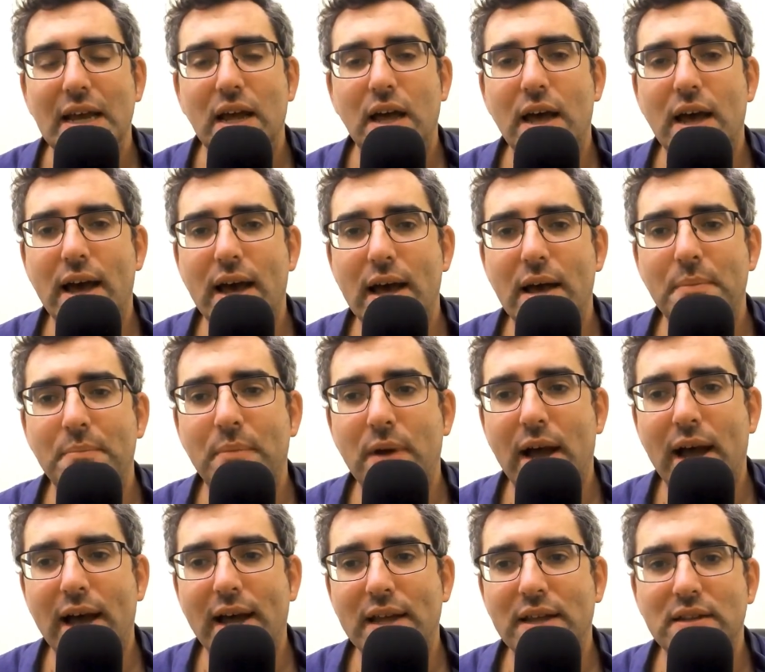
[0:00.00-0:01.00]

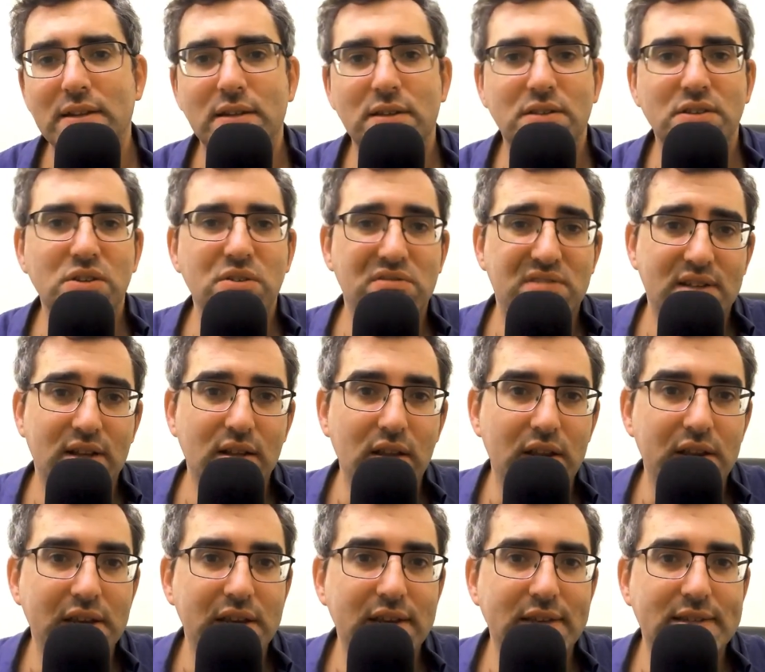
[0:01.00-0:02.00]
And
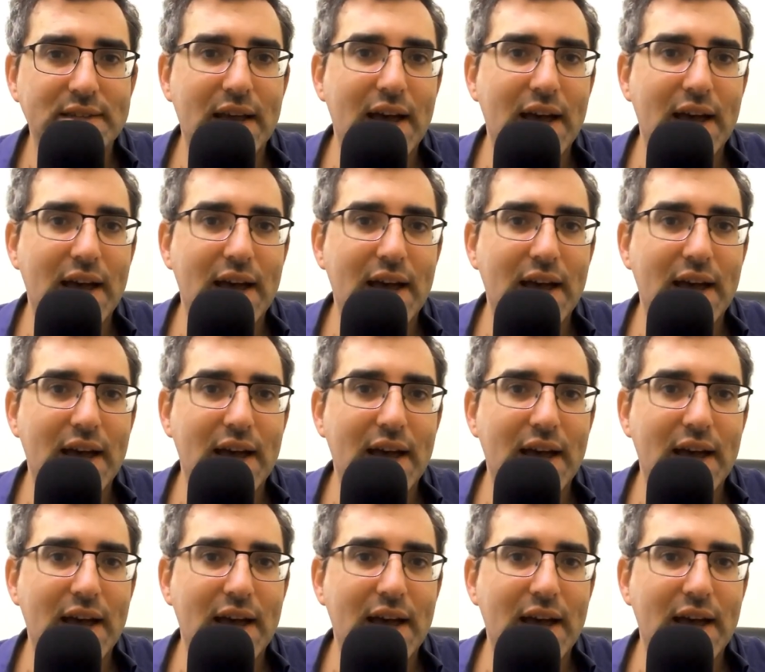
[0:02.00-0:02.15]
utilities,